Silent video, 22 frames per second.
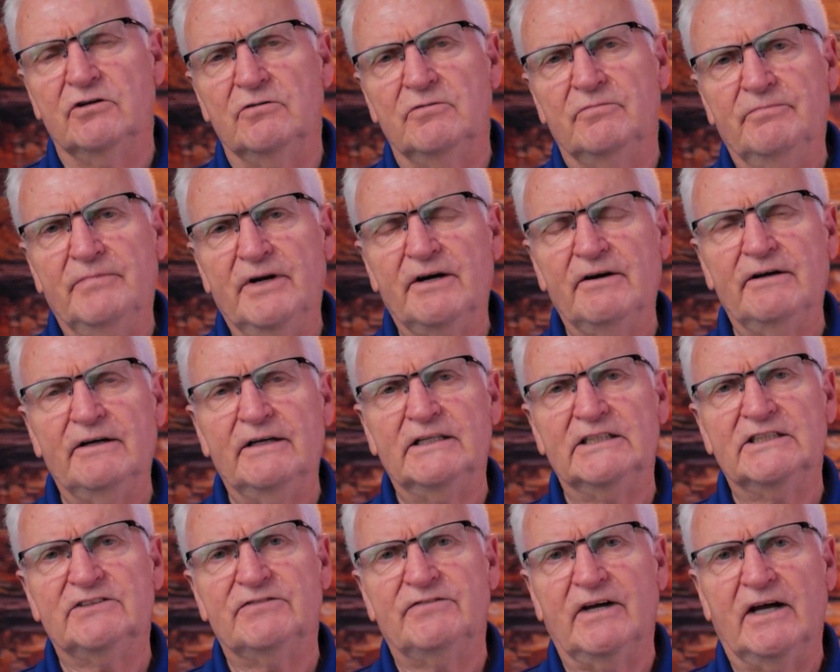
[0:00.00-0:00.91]
Mary
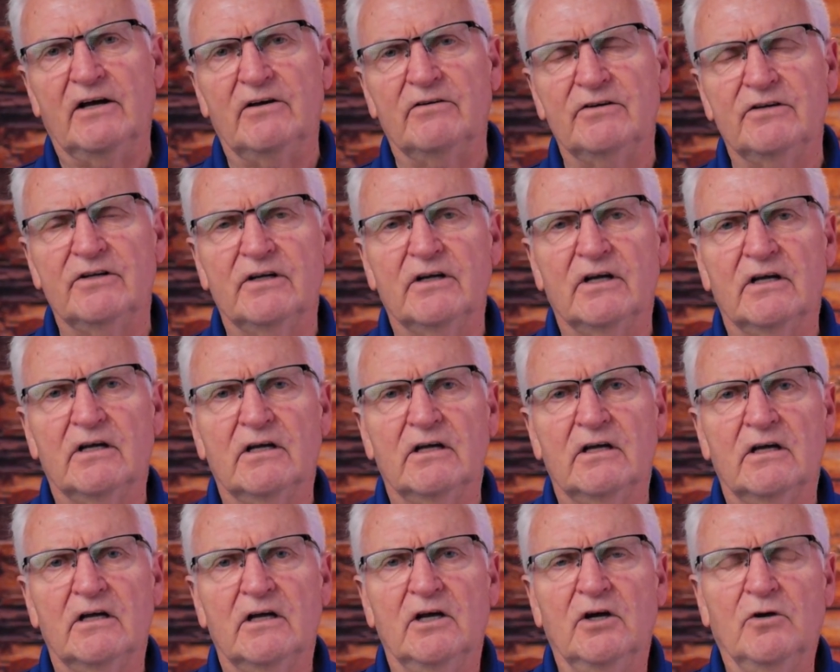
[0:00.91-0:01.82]
is found
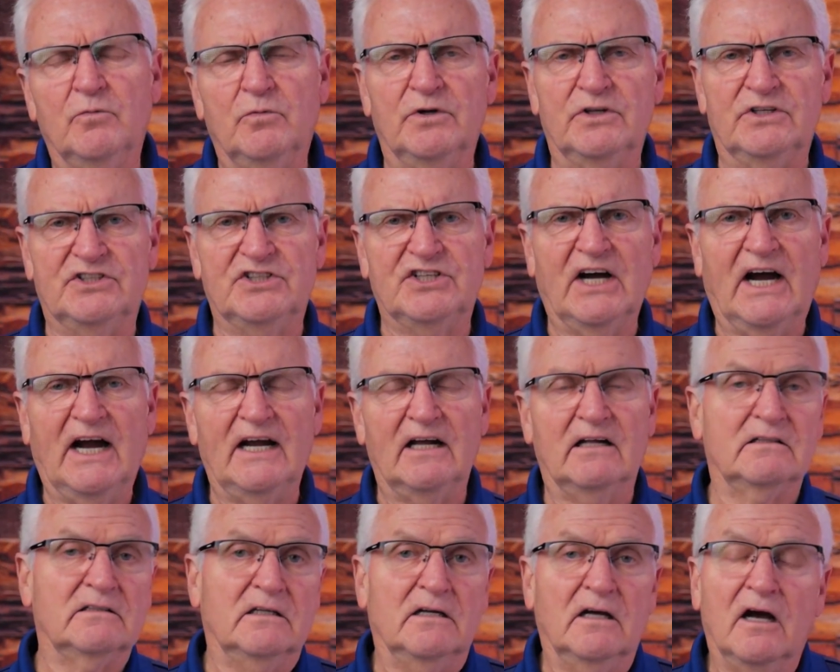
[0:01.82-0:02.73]
with
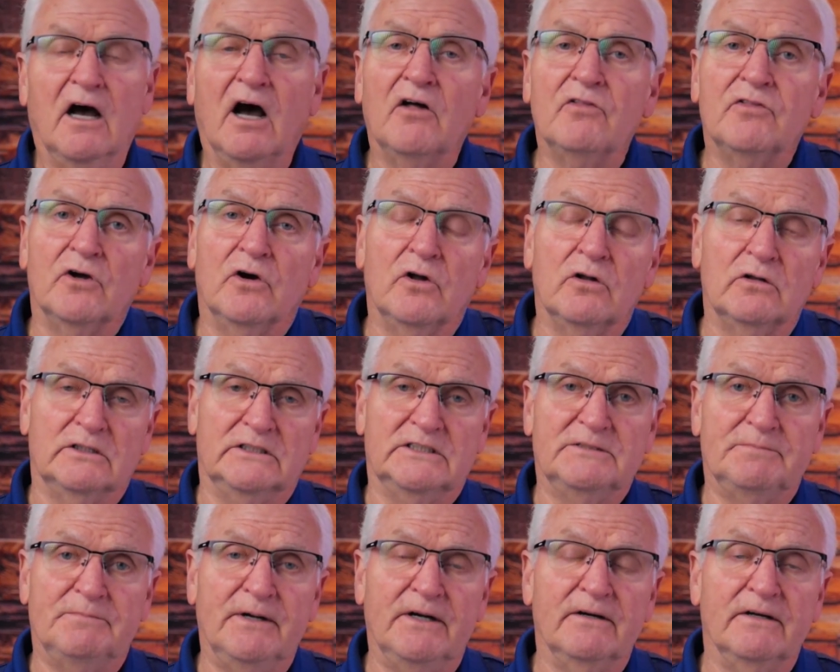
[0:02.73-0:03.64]
child of the Holy
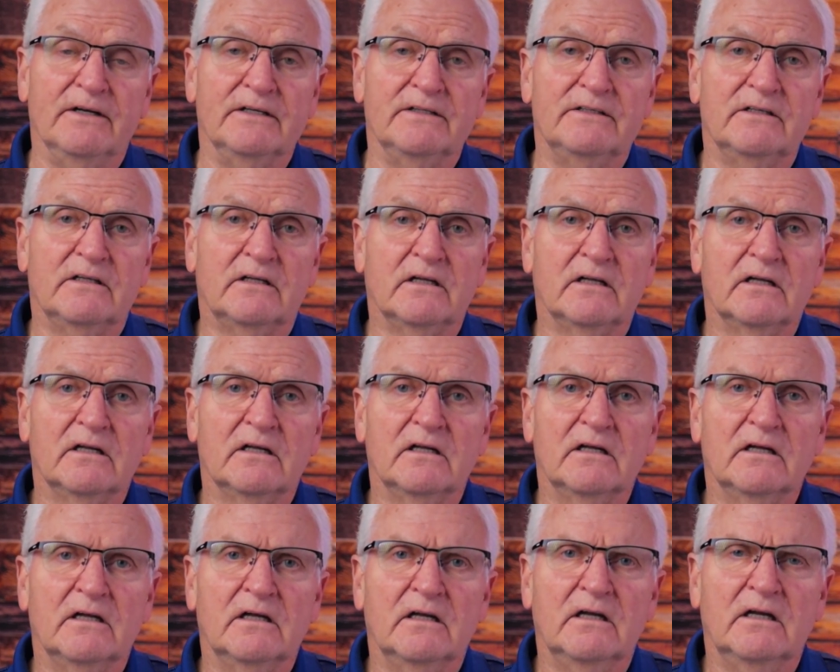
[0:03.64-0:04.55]
Spirit,
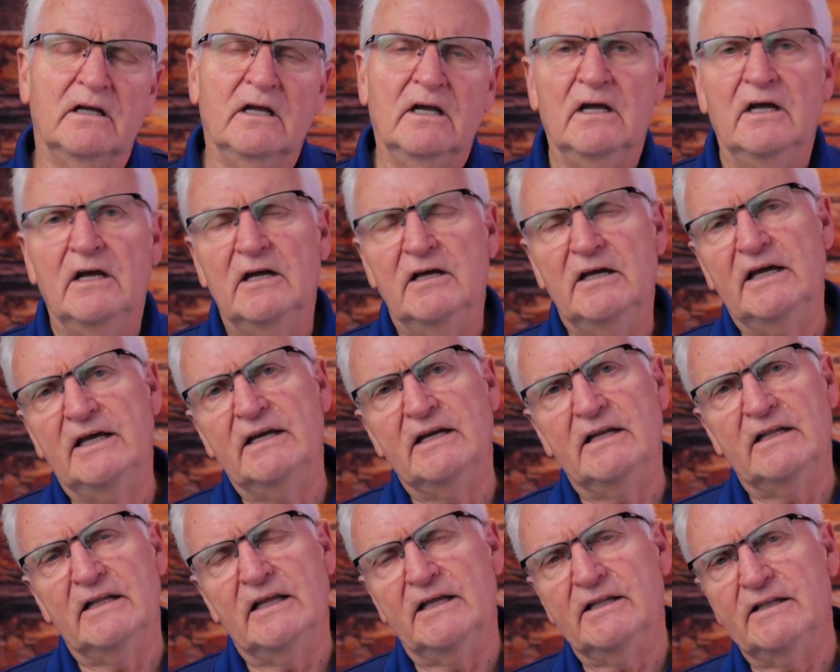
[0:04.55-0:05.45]

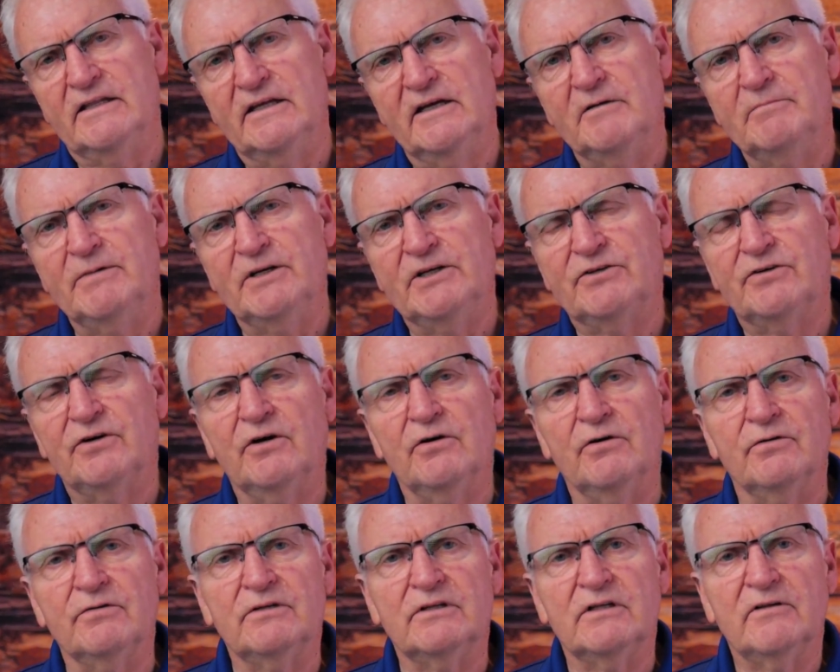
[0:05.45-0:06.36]
and they're
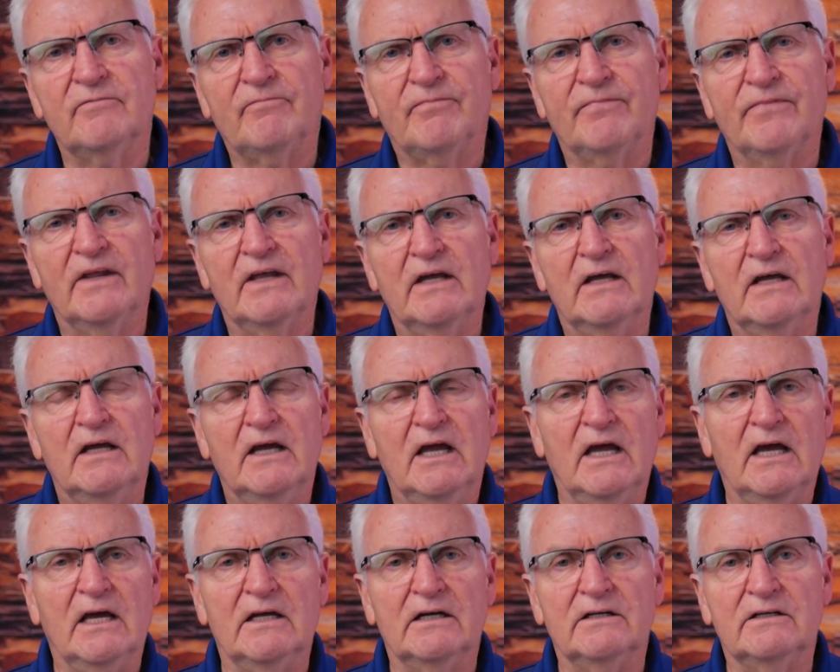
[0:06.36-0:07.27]
betrothed,
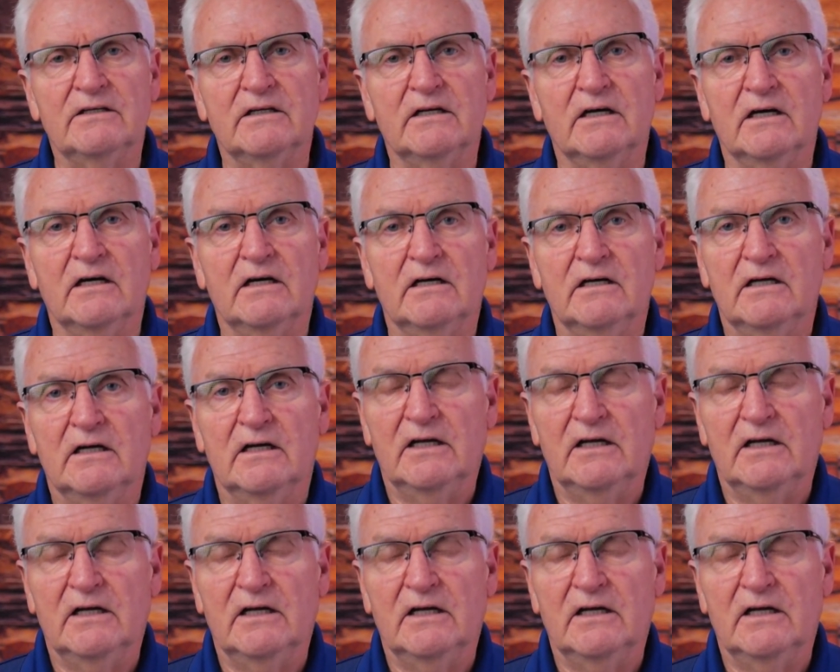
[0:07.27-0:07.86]
and I'm